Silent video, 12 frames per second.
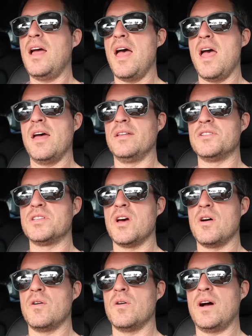And
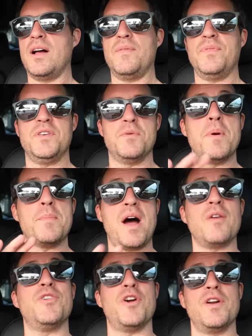so you remember
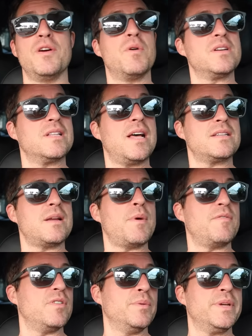how dirty it was the last time
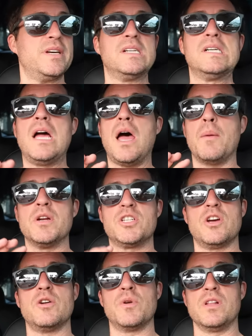I filmed it? I'm gonna
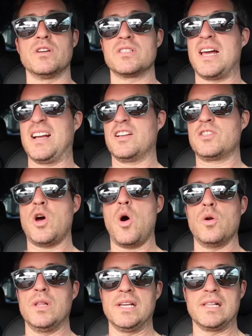show you what it looks like
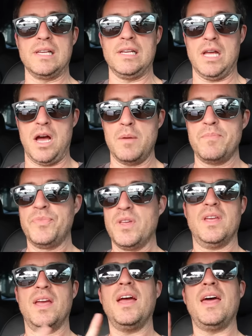totally cleaned up,
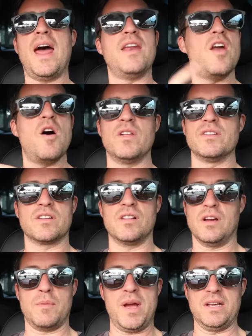and I know that's gonna
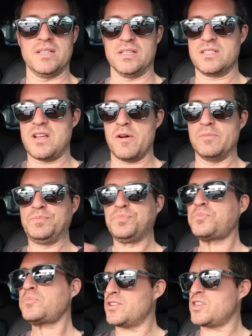look amazing. So
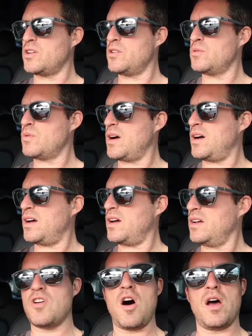I'll show you
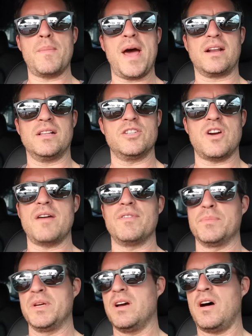uh, automatically
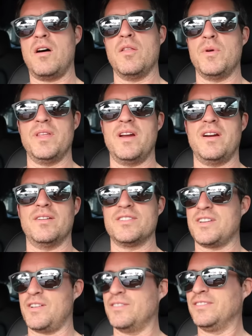driving me all the way there,
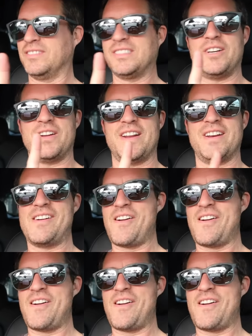so hold on.